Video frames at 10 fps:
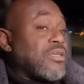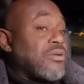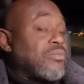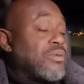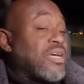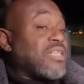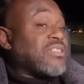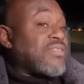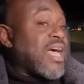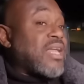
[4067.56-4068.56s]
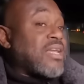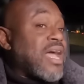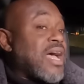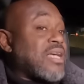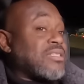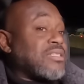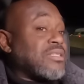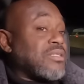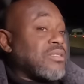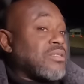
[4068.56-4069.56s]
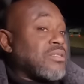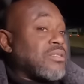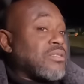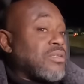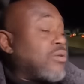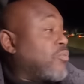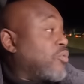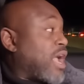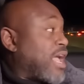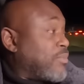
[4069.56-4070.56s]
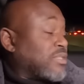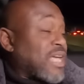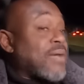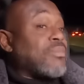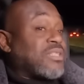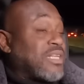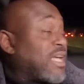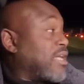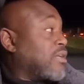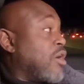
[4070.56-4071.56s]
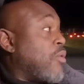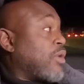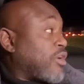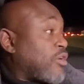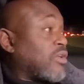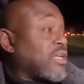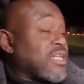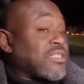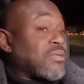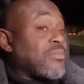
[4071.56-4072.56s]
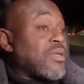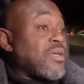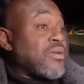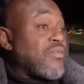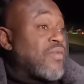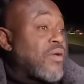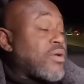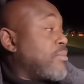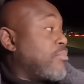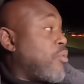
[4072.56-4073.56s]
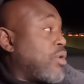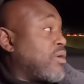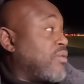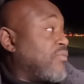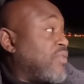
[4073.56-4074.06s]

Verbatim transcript: You know, because of that, Nas you know, were was able to get going early in some very important